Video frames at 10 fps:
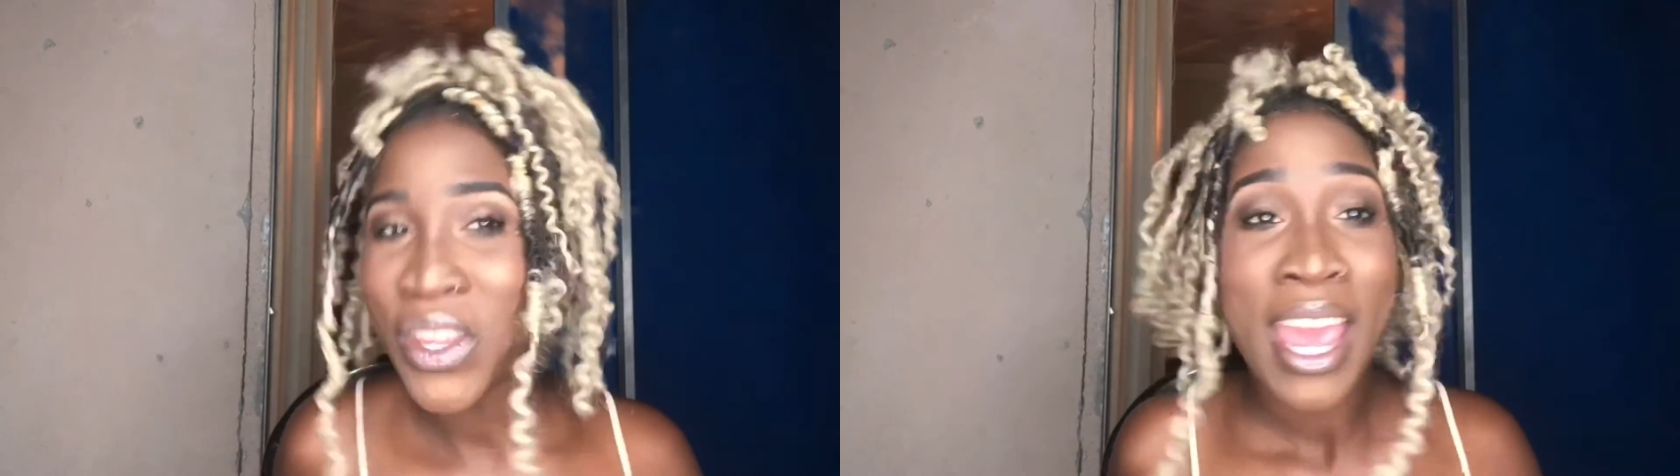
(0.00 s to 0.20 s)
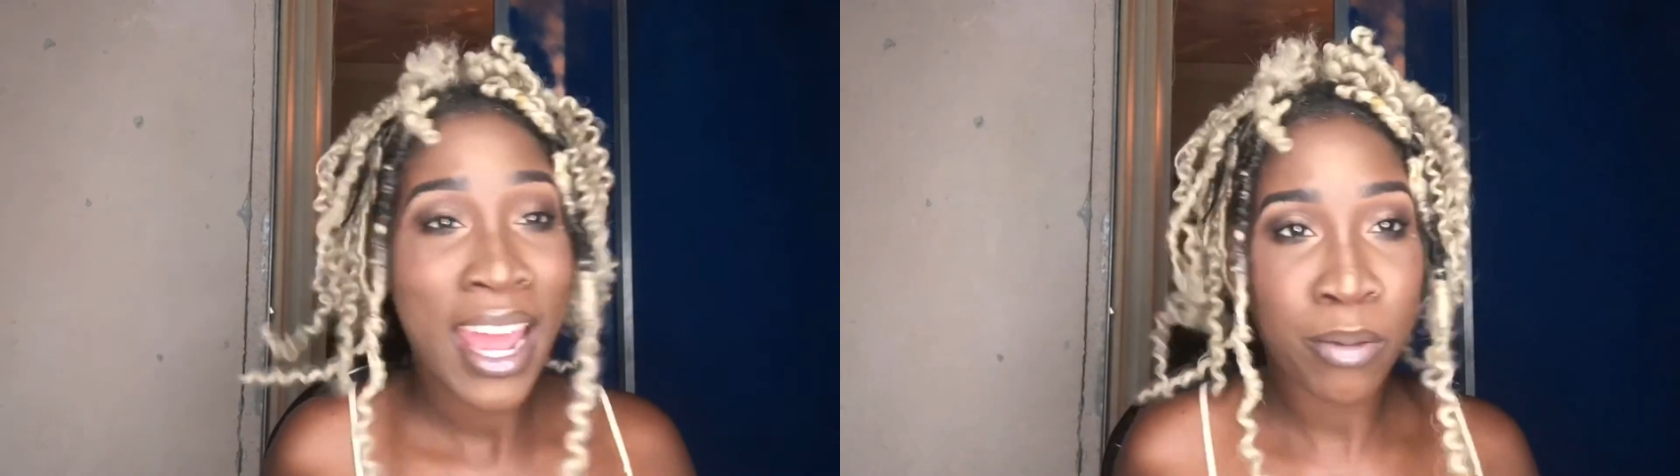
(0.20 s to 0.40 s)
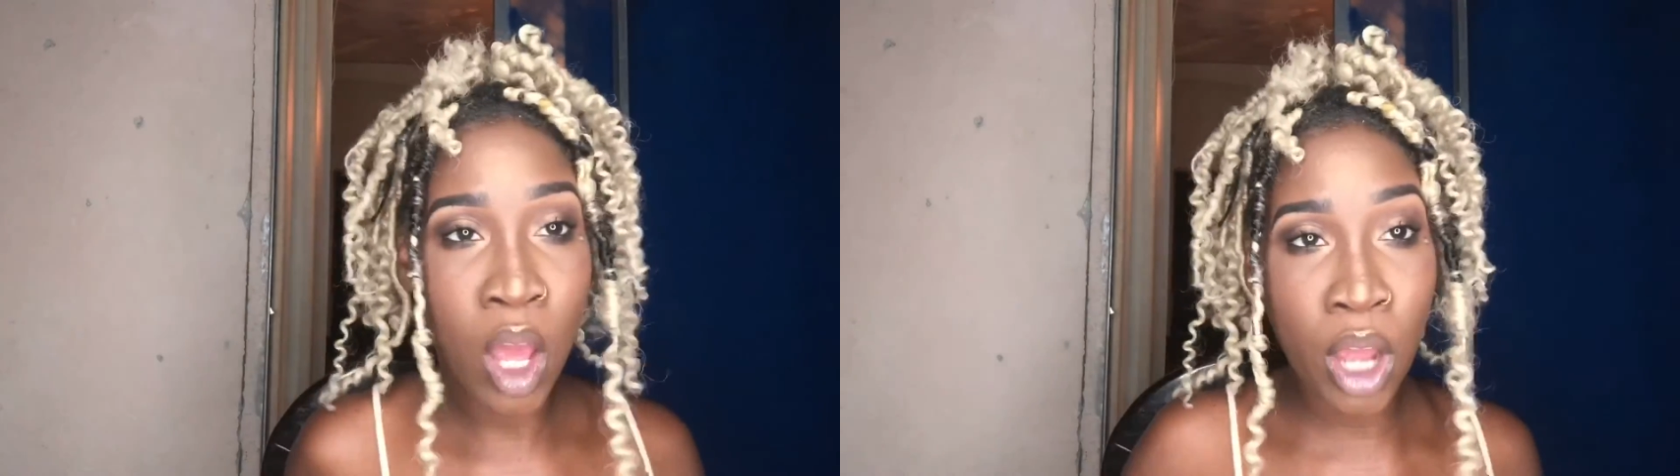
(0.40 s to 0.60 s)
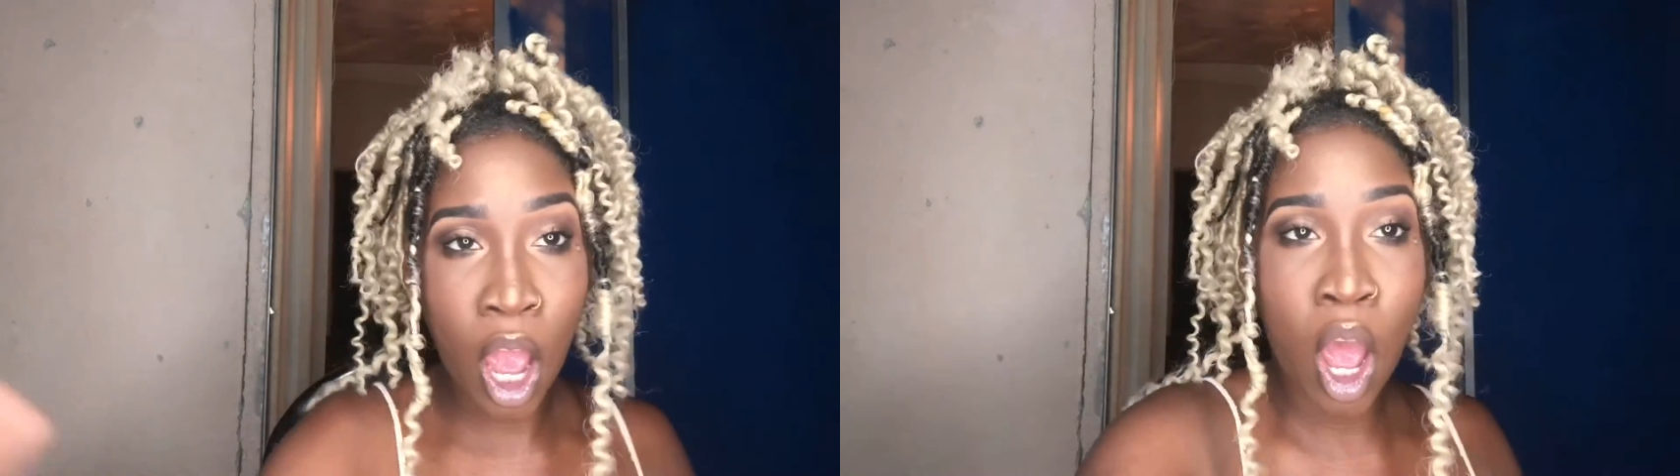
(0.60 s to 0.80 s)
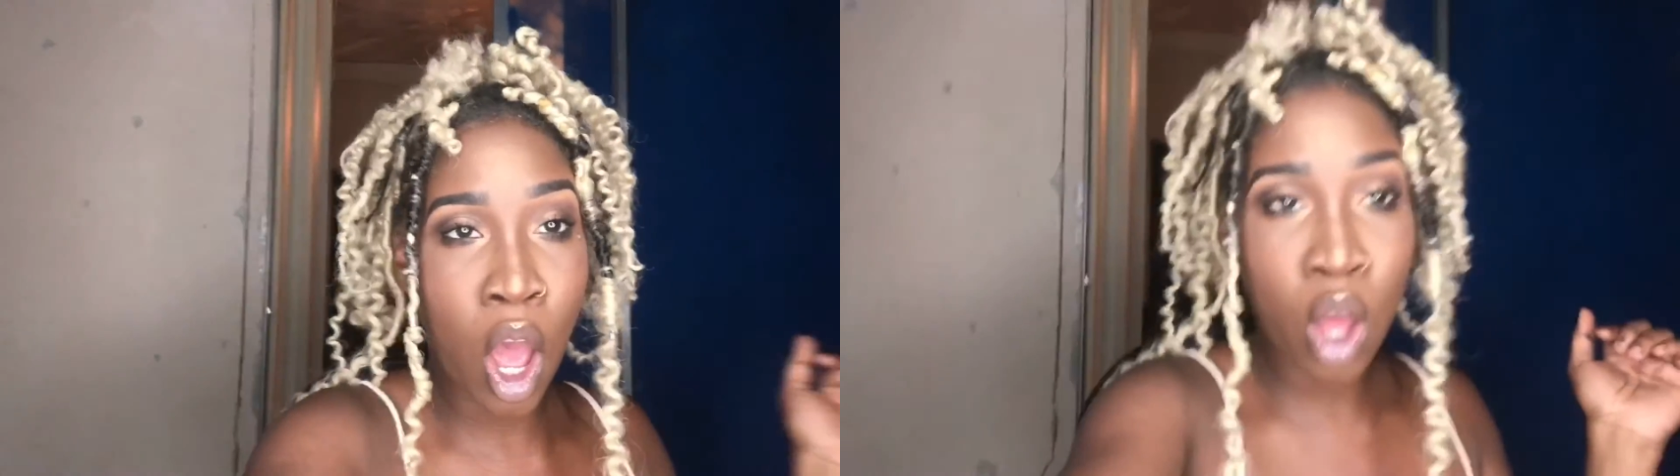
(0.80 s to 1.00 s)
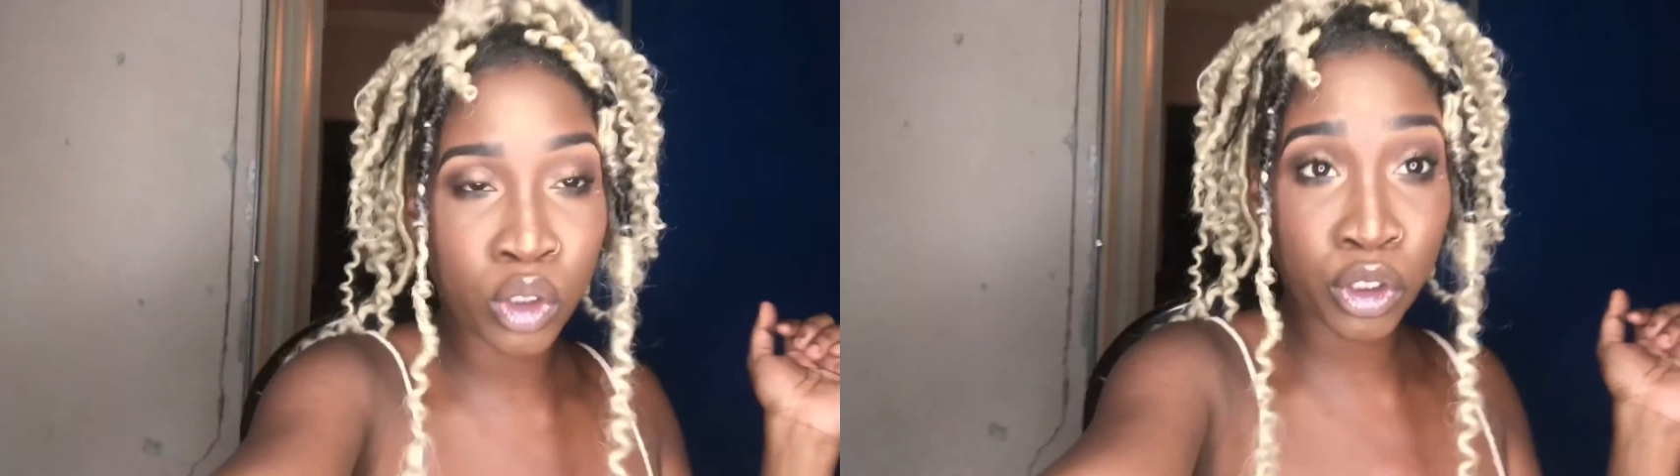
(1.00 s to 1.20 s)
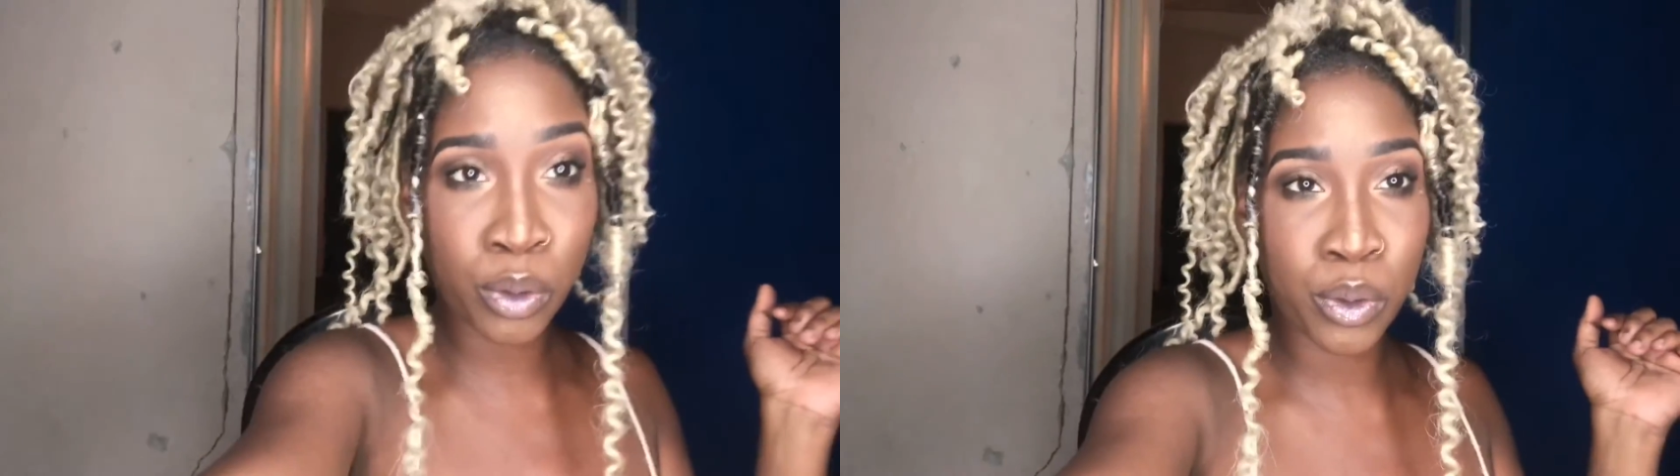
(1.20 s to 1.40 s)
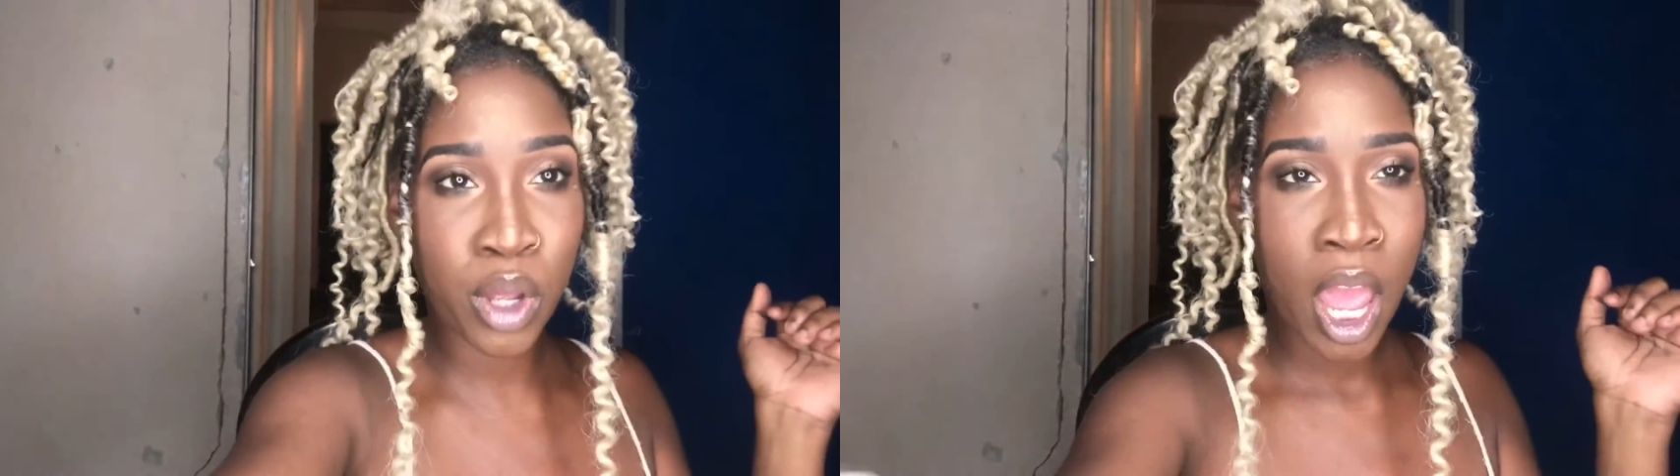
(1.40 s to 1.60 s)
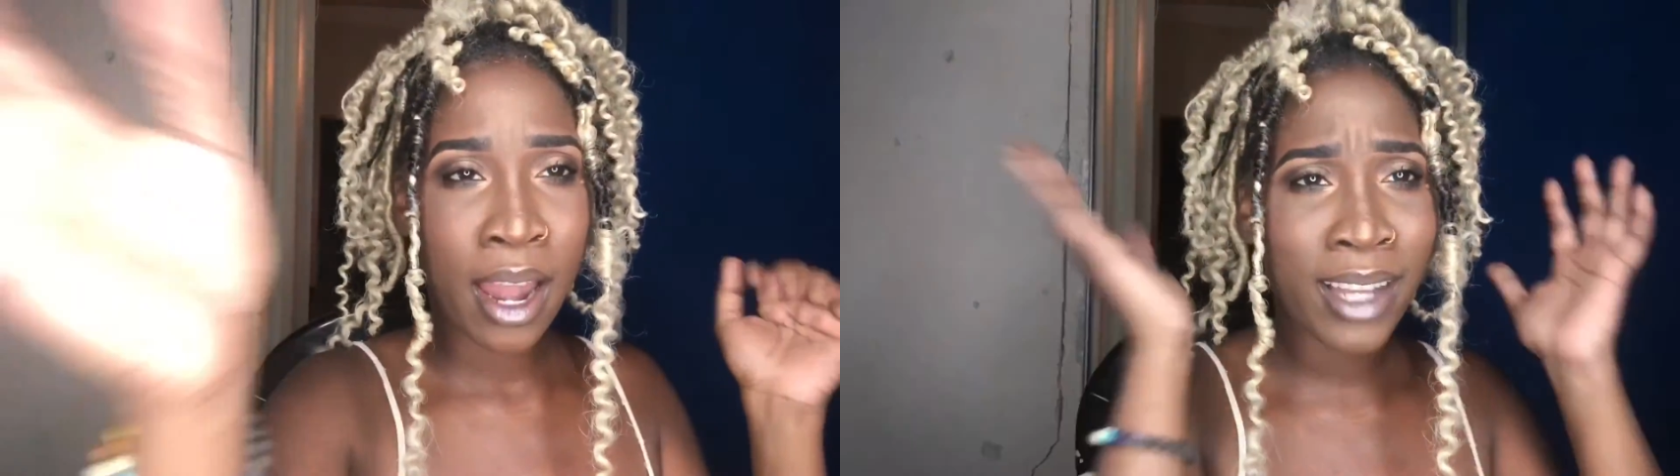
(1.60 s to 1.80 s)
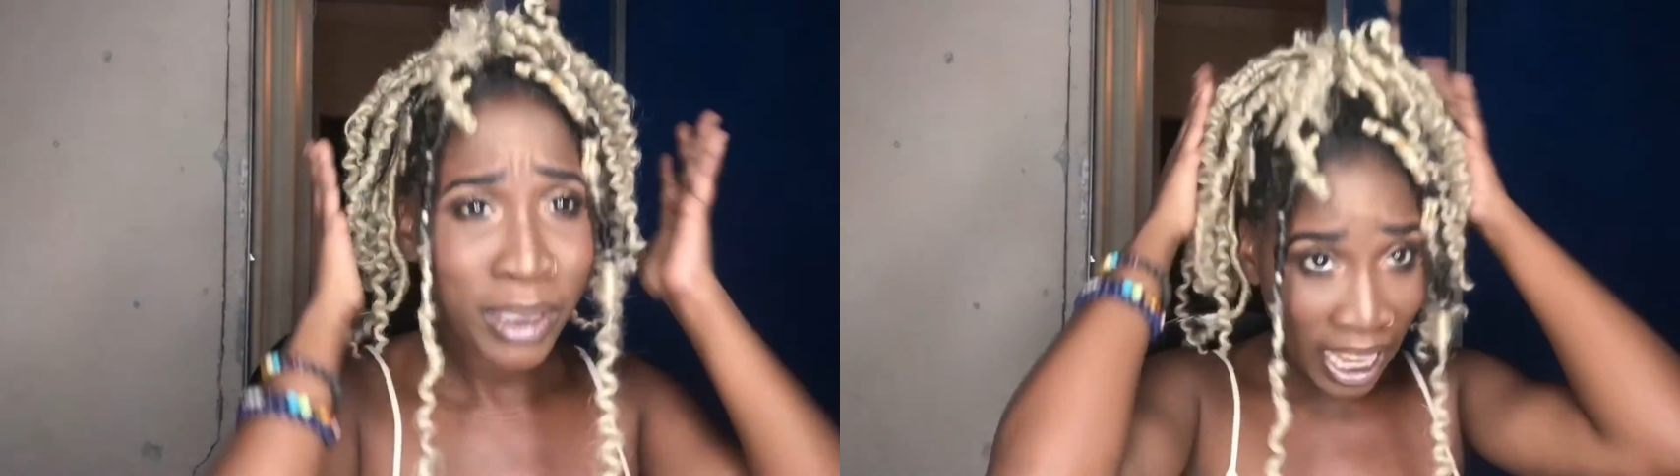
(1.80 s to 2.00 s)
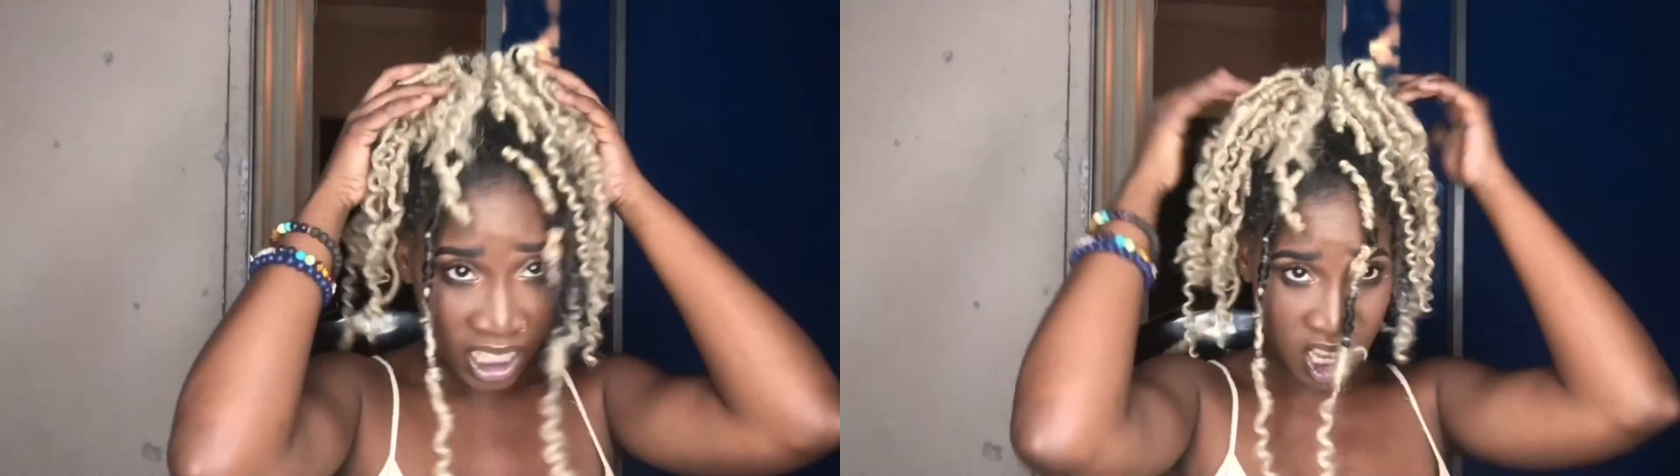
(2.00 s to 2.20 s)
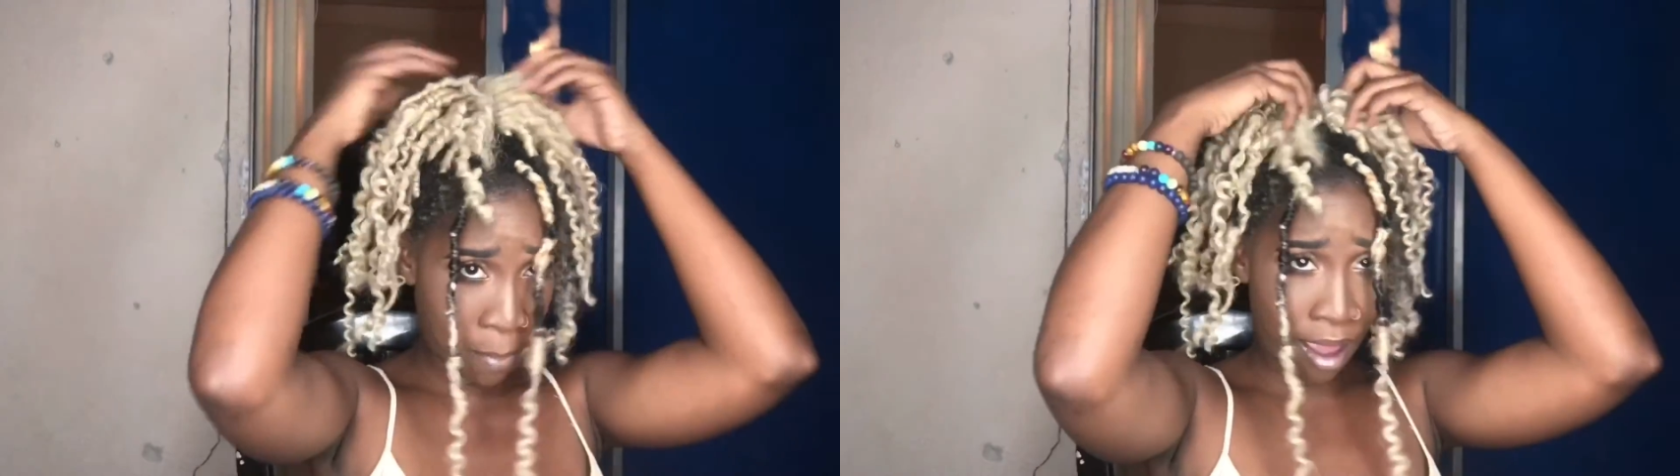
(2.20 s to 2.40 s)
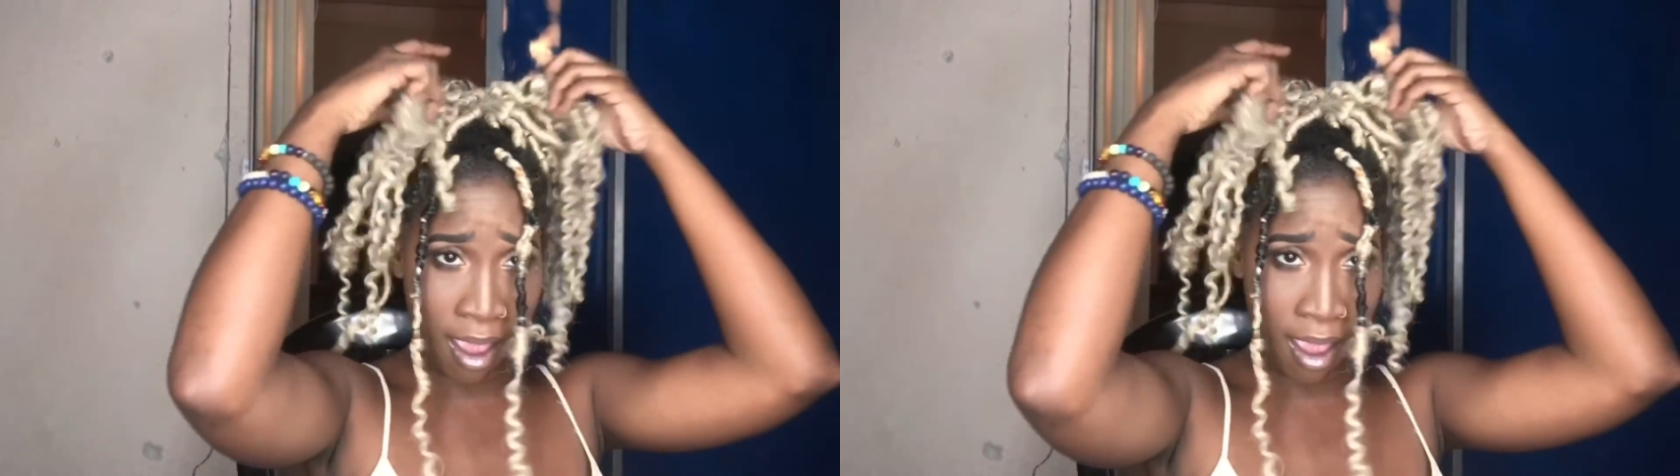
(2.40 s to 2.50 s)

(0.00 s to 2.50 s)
Oh yeah, I just came back to say,